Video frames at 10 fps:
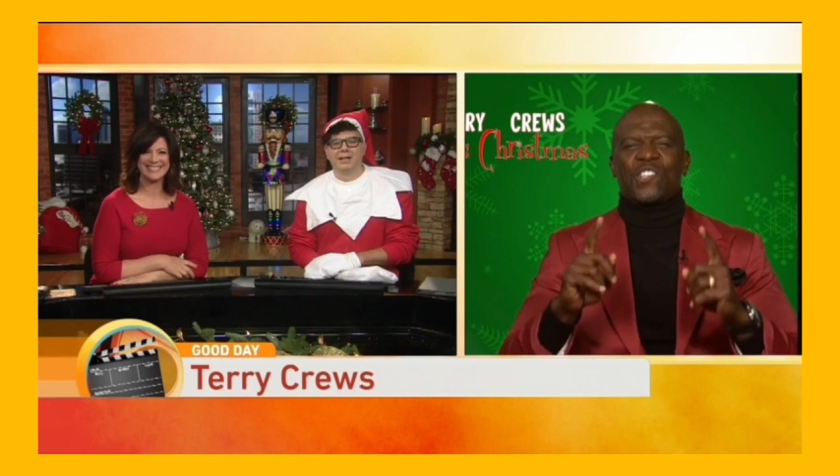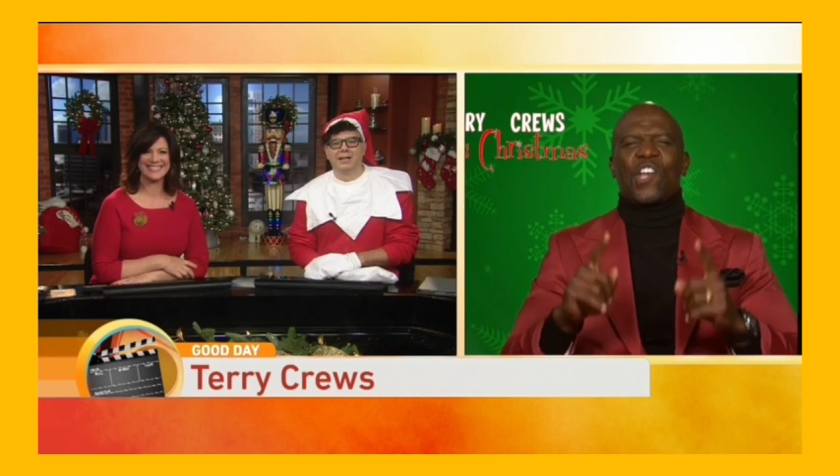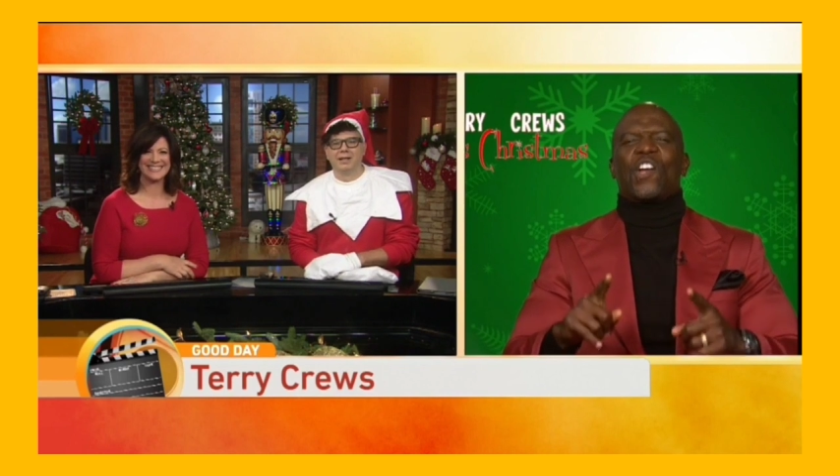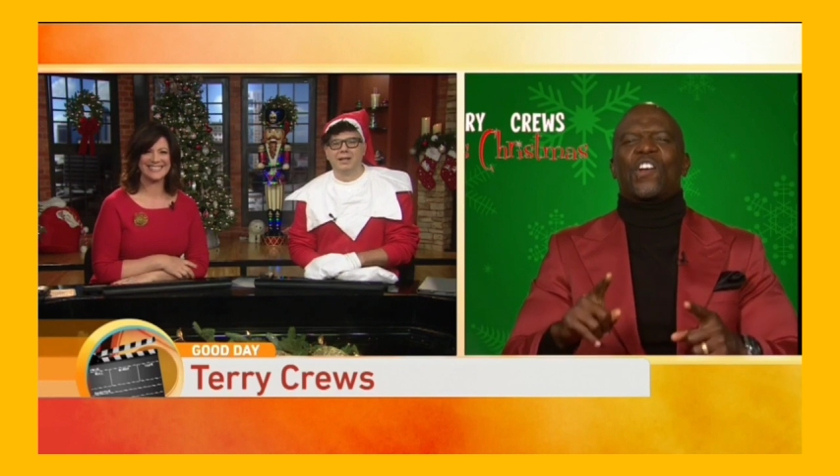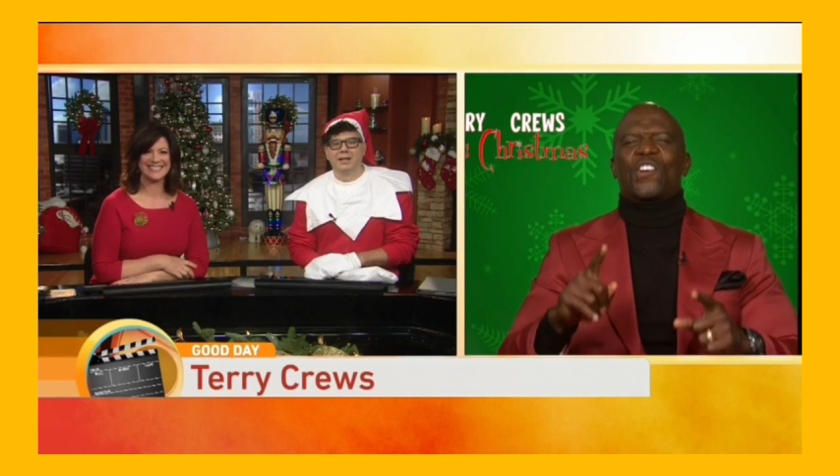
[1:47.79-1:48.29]

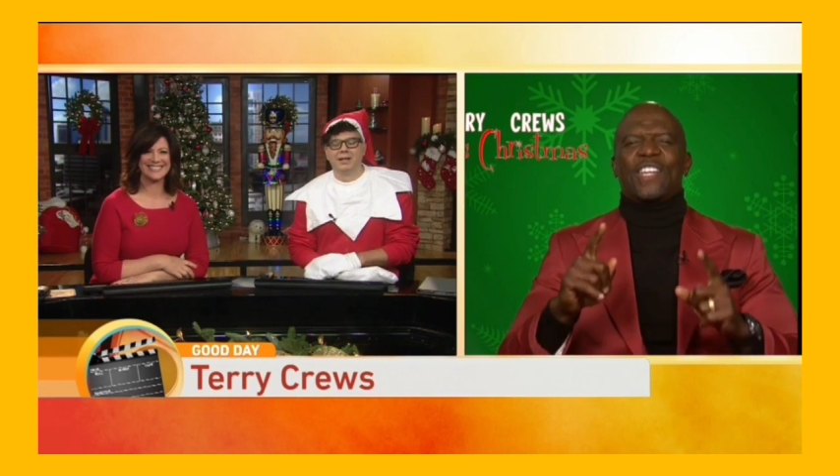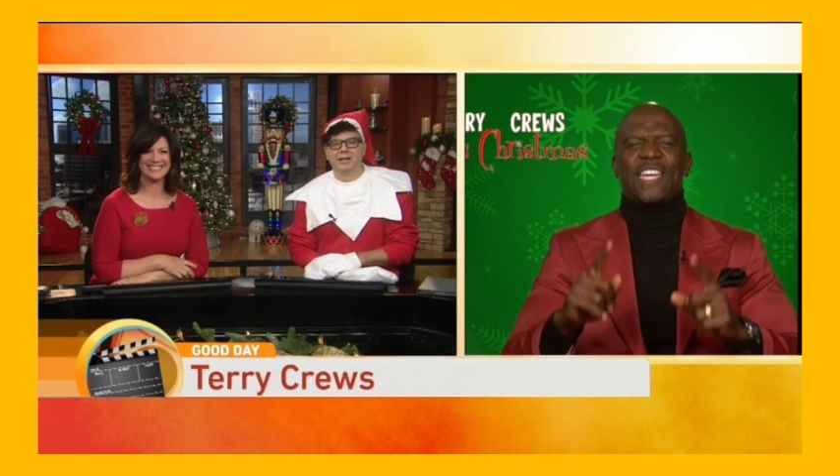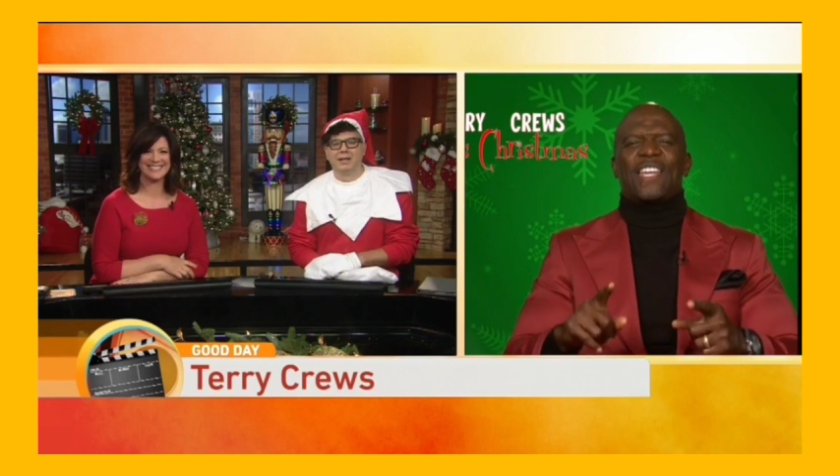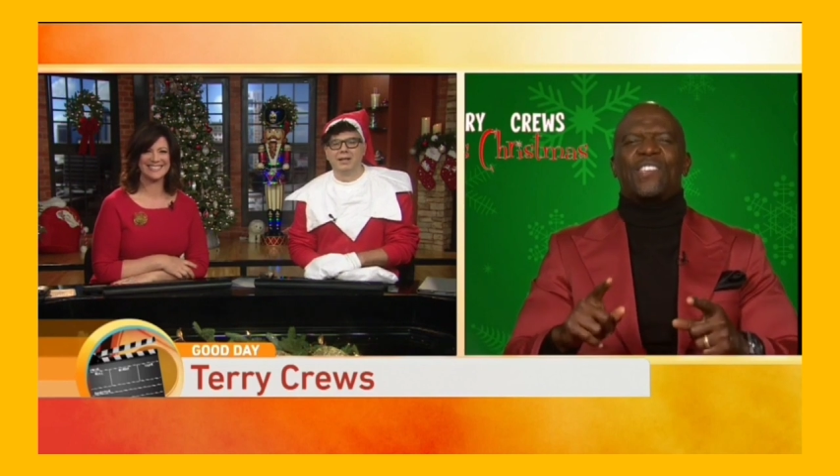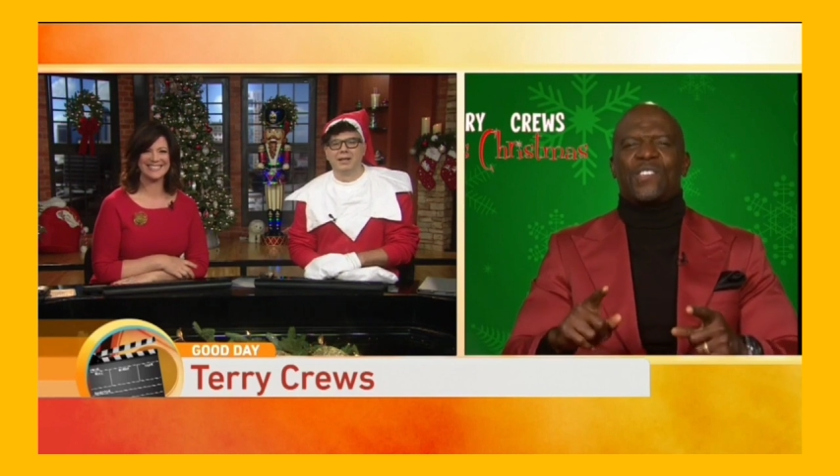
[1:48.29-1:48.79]
turned
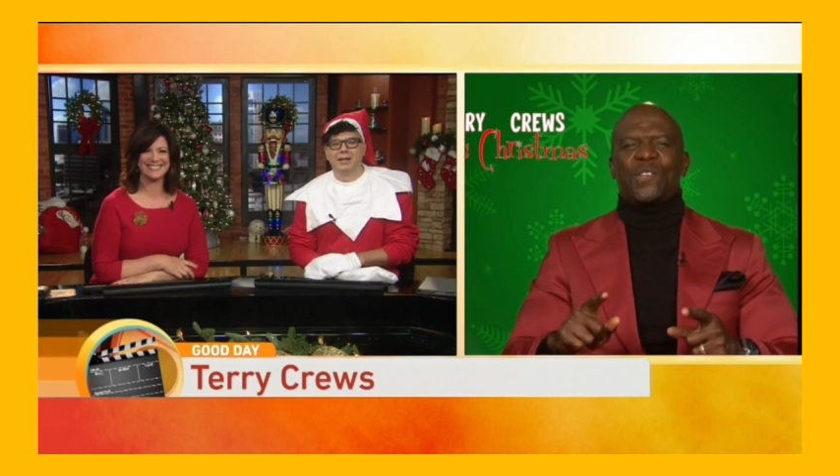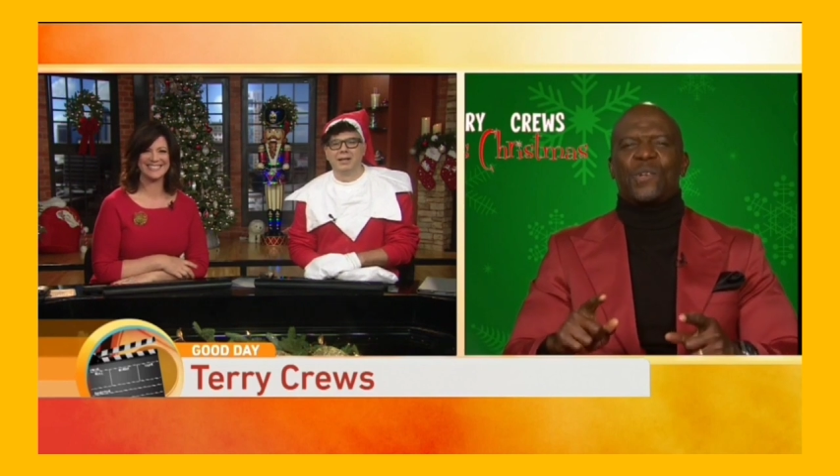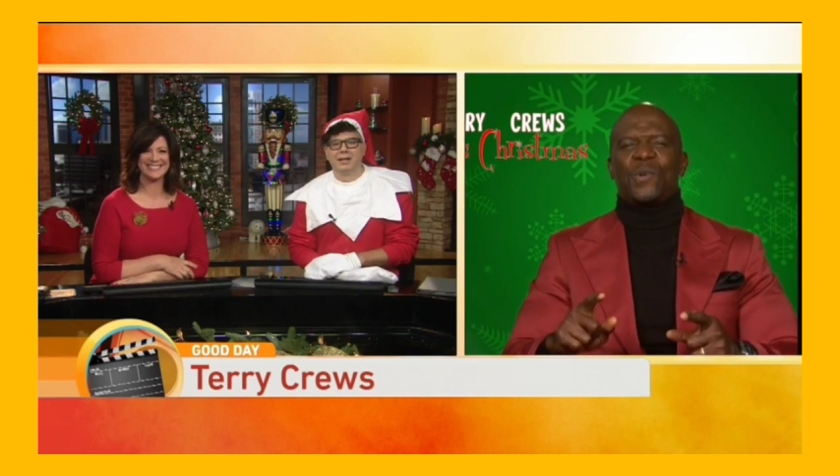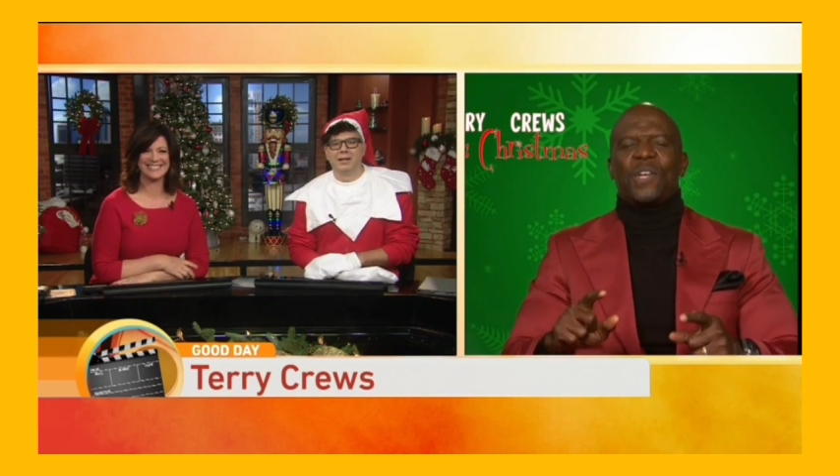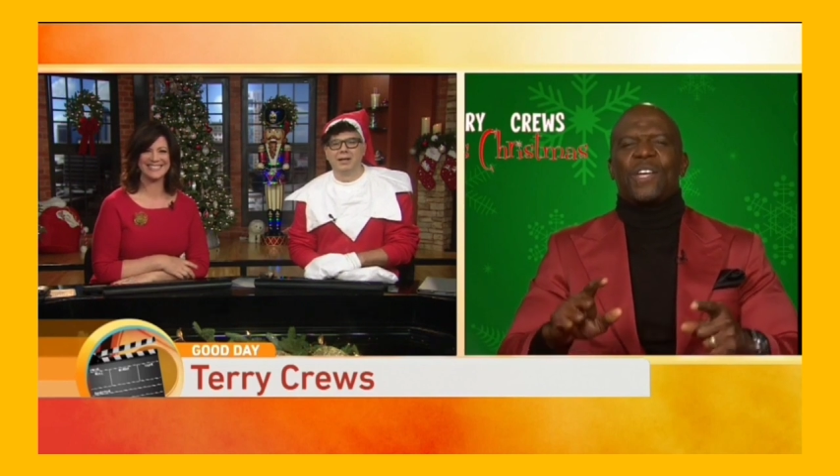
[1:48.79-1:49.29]

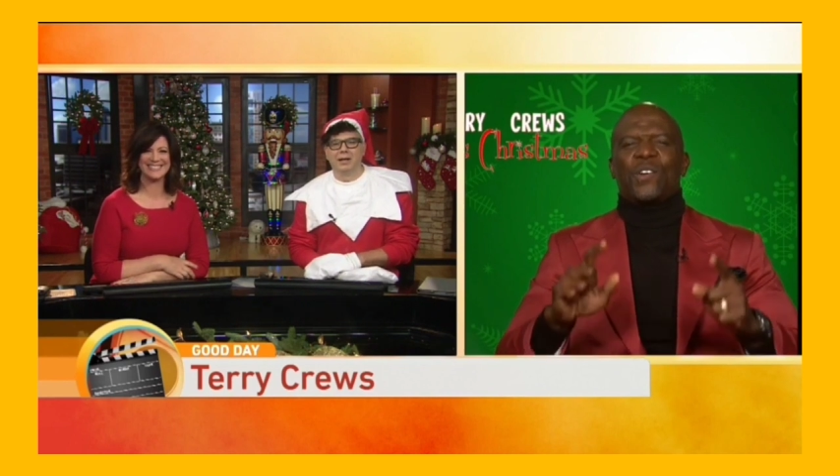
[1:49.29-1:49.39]
into Christmas'es oh.